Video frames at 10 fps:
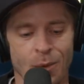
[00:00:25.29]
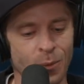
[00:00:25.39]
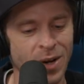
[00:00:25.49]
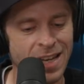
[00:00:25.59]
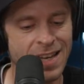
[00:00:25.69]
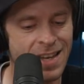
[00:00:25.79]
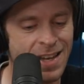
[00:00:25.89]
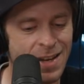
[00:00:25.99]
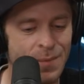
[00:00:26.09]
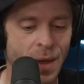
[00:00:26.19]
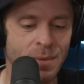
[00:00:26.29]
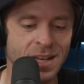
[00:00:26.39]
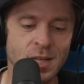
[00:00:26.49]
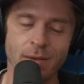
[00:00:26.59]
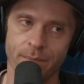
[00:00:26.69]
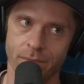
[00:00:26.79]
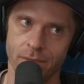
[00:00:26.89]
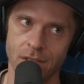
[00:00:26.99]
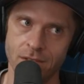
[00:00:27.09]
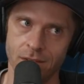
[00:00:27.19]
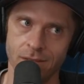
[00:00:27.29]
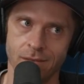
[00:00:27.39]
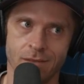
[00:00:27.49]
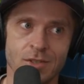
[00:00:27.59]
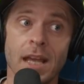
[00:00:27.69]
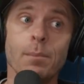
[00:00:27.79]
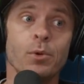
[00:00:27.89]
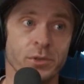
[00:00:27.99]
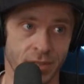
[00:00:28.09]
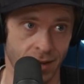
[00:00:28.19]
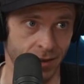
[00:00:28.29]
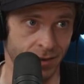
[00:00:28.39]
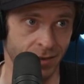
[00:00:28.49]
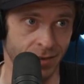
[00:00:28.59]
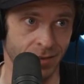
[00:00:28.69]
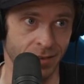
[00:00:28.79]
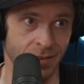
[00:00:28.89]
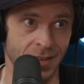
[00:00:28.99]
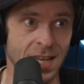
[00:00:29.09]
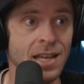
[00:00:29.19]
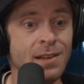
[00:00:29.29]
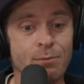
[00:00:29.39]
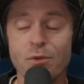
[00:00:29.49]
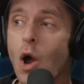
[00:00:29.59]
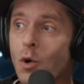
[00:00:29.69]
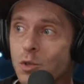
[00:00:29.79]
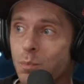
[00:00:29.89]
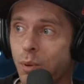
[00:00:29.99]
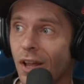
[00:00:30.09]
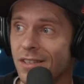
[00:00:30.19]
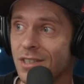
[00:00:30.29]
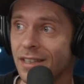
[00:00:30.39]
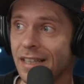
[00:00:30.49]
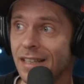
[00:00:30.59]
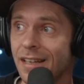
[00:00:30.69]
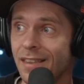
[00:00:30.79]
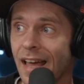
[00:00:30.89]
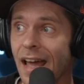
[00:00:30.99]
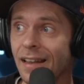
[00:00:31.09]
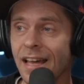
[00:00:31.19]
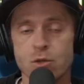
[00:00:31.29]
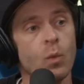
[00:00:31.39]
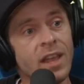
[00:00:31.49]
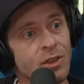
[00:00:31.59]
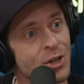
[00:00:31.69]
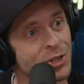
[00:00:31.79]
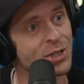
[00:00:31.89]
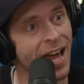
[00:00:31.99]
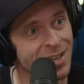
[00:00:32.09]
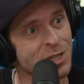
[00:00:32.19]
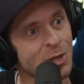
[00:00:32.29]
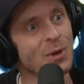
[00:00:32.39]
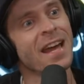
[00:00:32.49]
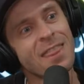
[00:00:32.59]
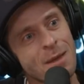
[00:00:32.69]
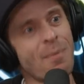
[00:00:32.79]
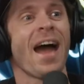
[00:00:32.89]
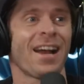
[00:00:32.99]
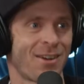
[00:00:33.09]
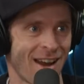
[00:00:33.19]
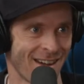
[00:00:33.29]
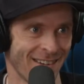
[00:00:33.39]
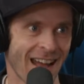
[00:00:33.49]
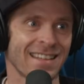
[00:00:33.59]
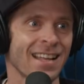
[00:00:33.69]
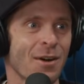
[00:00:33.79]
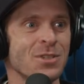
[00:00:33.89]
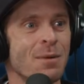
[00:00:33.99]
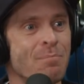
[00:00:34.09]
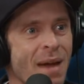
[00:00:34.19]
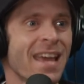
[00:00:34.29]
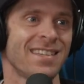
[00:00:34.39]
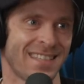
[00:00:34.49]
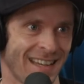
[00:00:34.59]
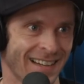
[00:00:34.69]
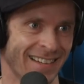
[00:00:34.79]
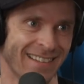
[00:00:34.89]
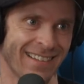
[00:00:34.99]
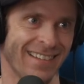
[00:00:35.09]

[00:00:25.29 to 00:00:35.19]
Yeah. When he, I mean, he. Listen, Staples Center. Yeah, he um, nose blunt slid that ledge oh, with your statue in the background. I thought that was amazing. Yeah.